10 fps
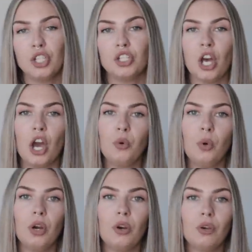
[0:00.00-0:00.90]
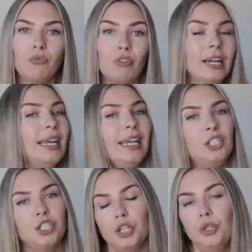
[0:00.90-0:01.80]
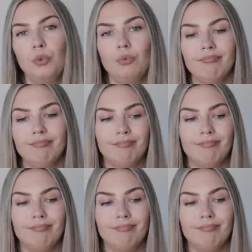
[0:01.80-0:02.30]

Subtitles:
So really do